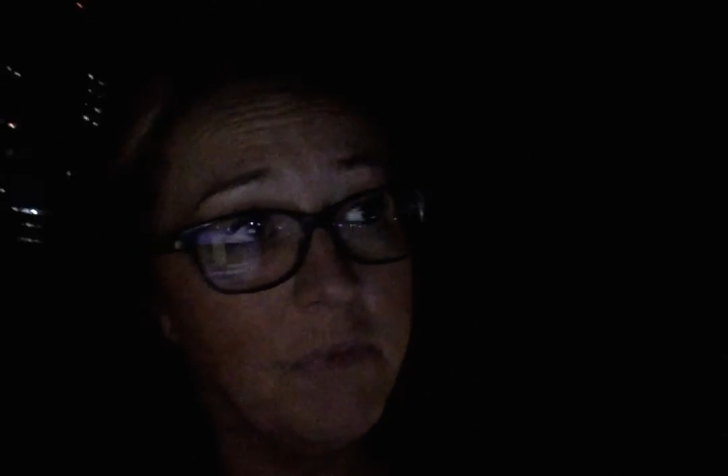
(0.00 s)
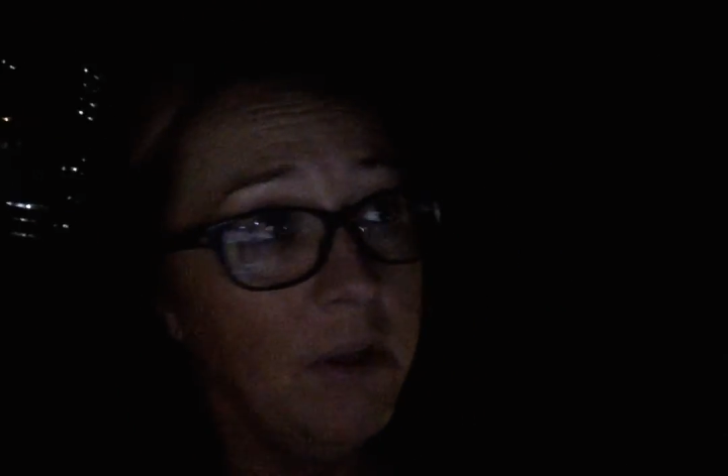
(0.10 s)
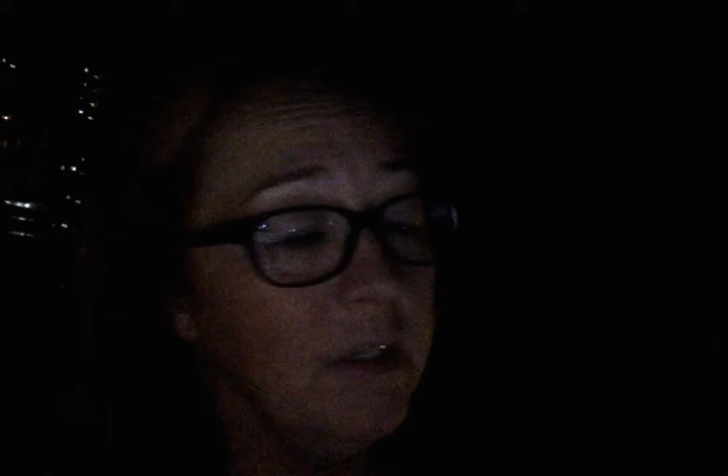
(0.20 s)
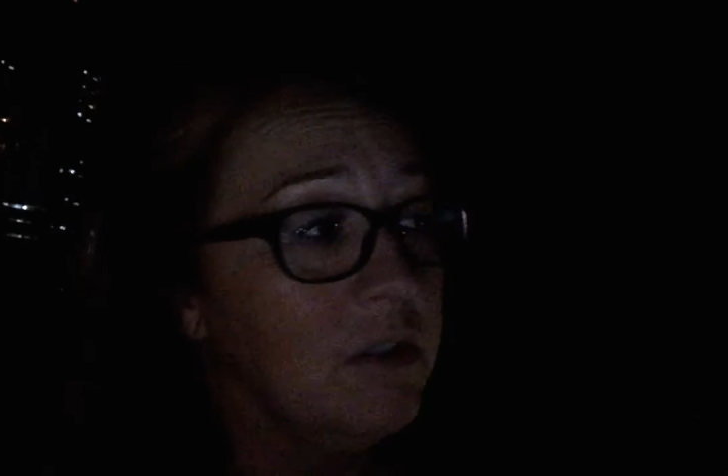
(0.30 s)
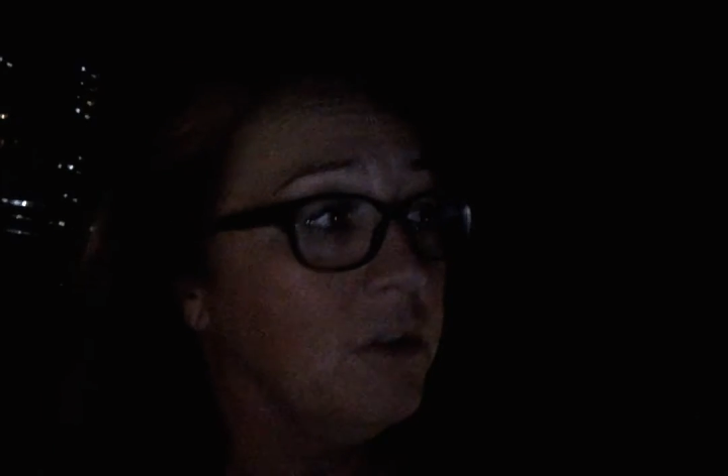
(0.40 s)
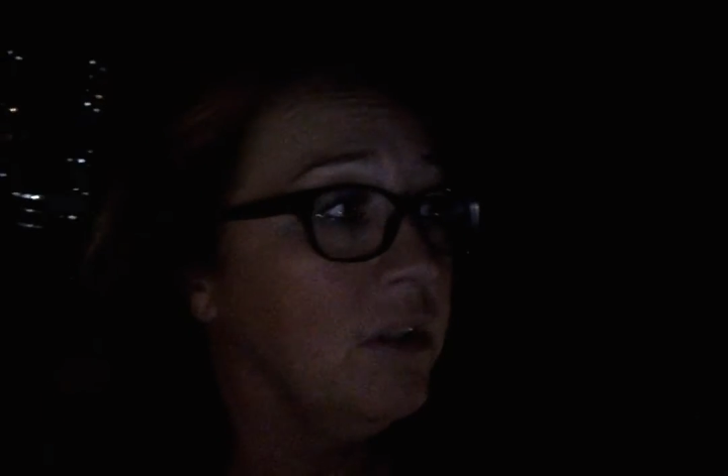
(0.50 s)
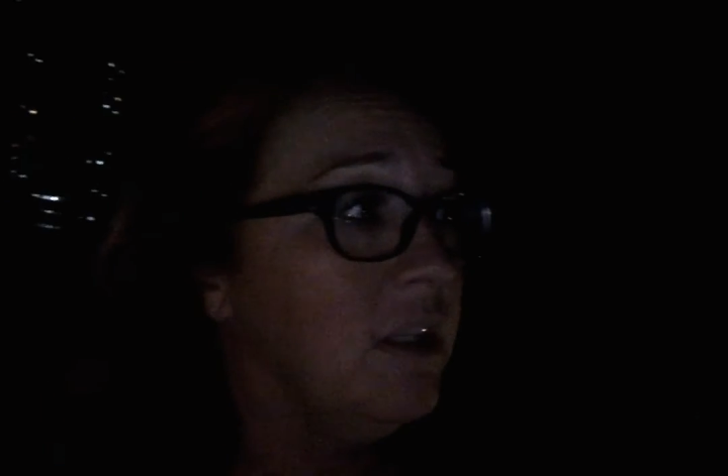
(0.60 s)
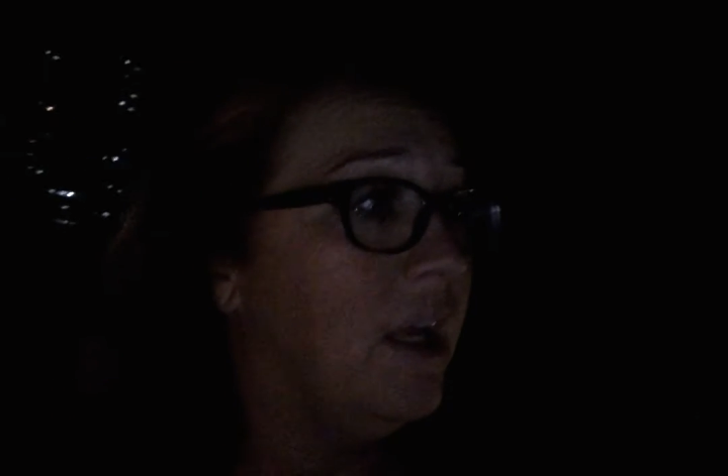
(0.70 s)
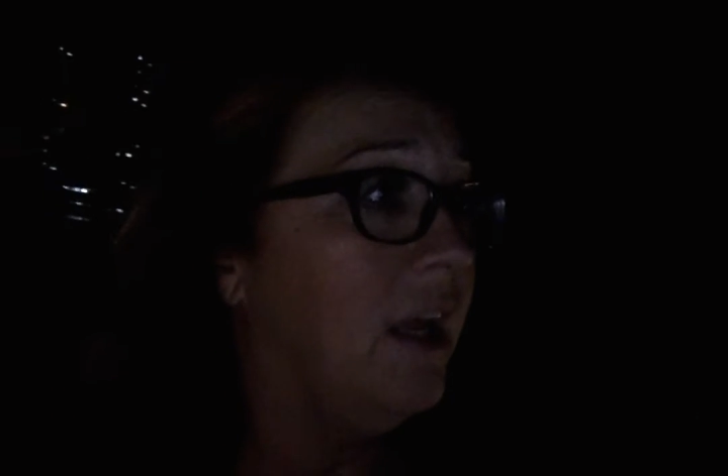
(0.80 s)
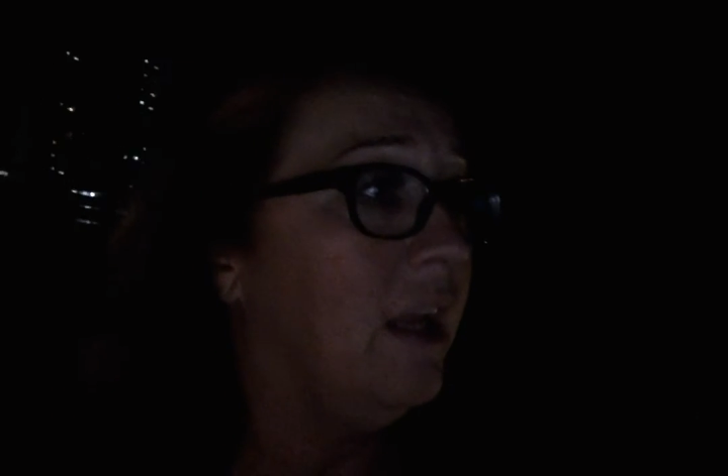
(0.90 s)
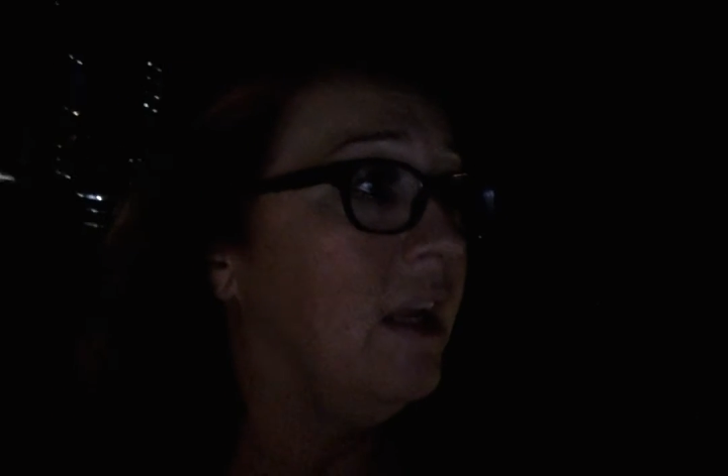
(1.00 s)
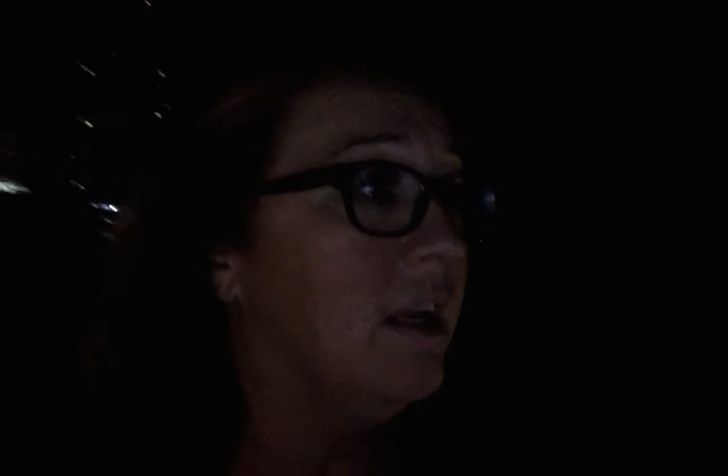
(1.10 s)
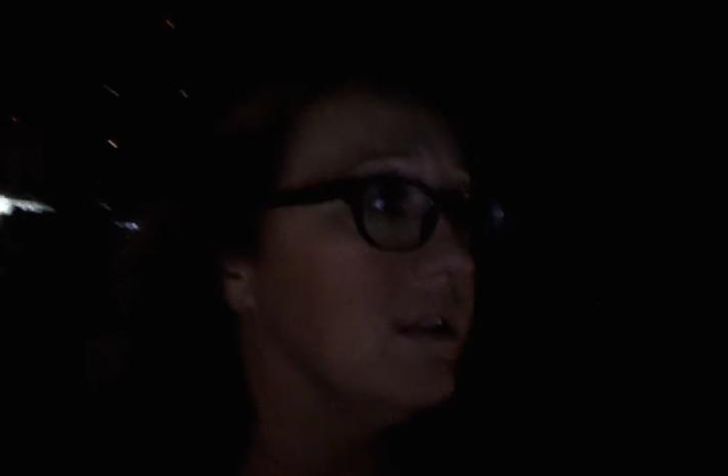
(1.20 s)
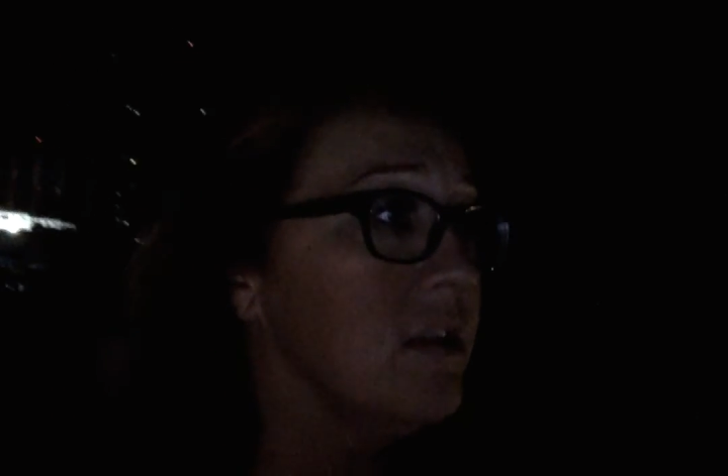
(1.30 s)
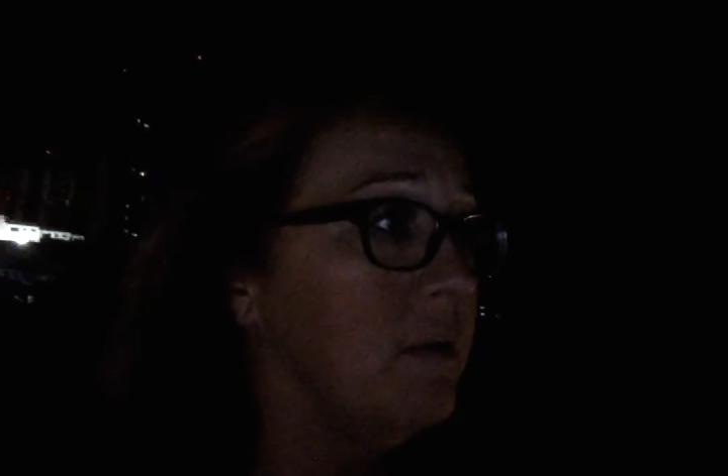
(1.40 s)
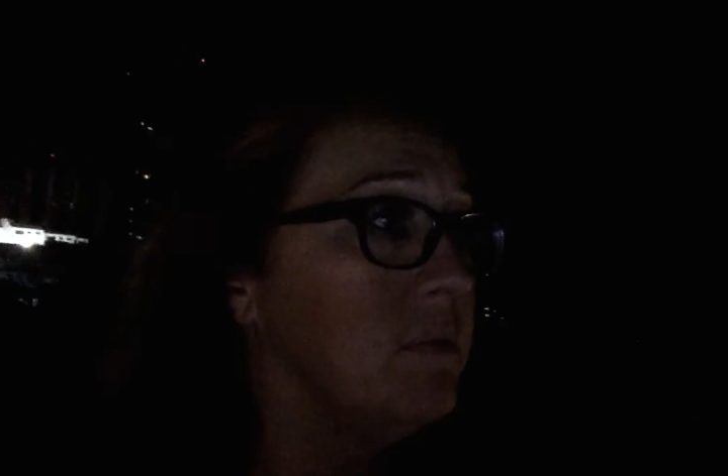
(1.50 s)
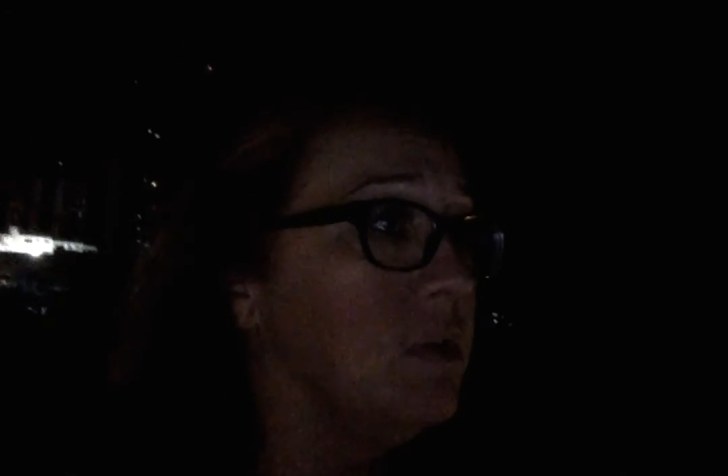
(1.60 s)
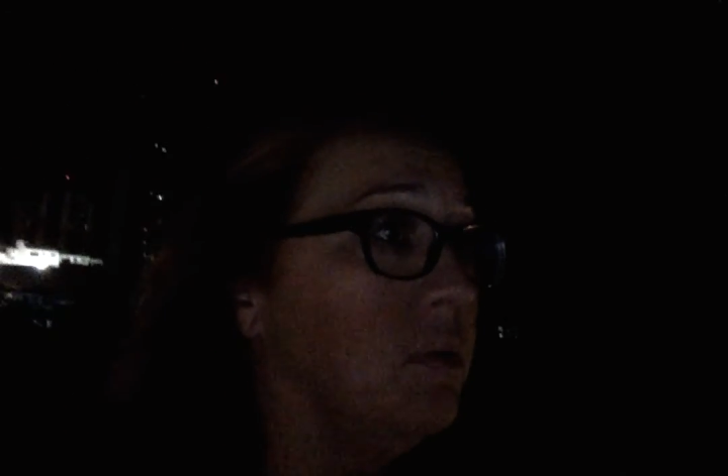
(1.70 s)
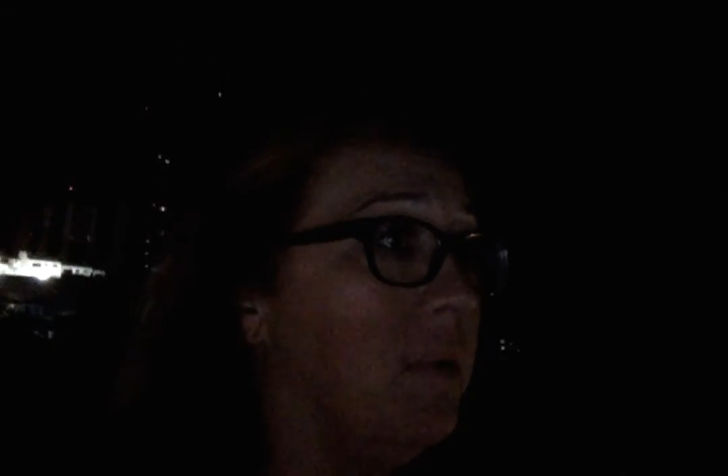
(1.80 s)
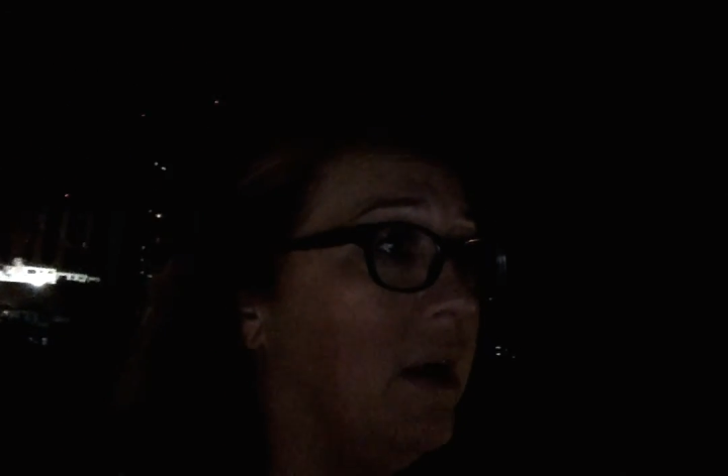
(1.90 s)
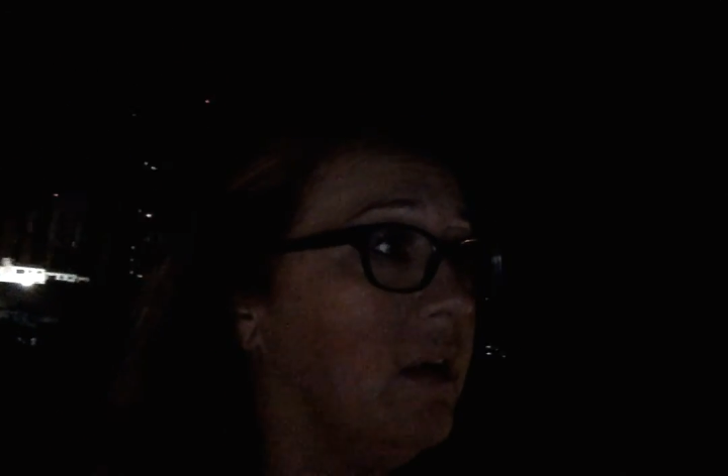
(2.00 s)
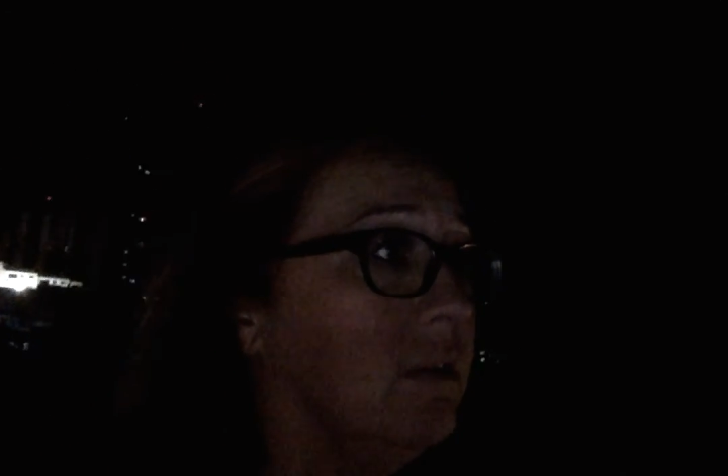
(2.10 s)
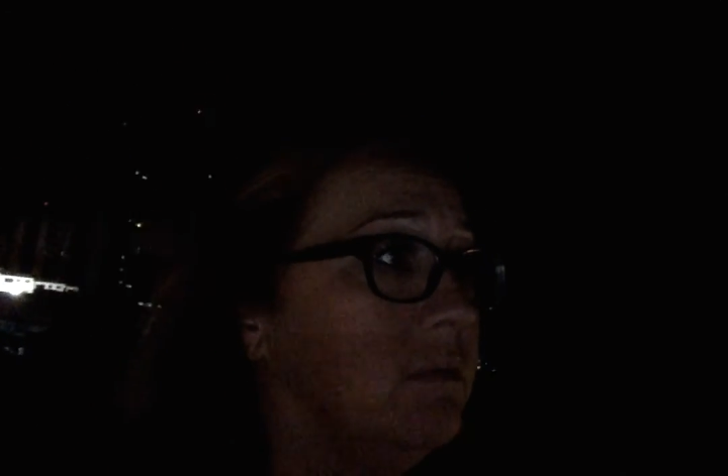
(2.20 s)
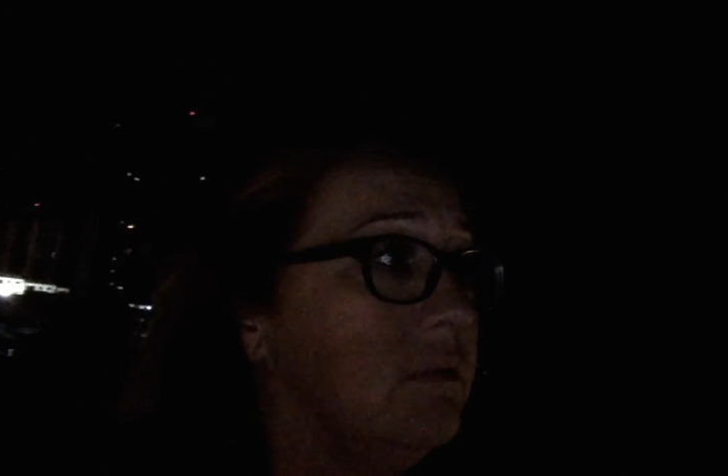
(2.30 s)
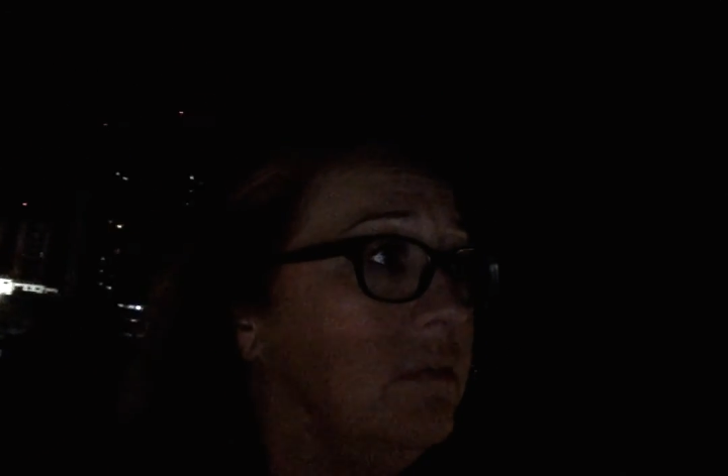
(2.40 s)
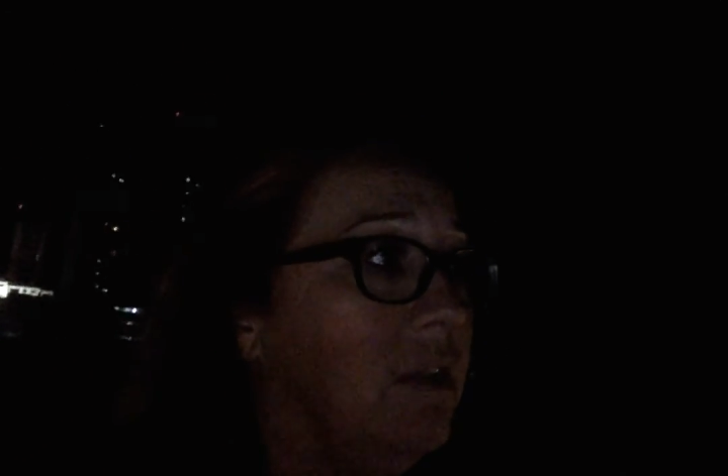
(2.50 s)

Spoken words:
And during the day, it gets up to about,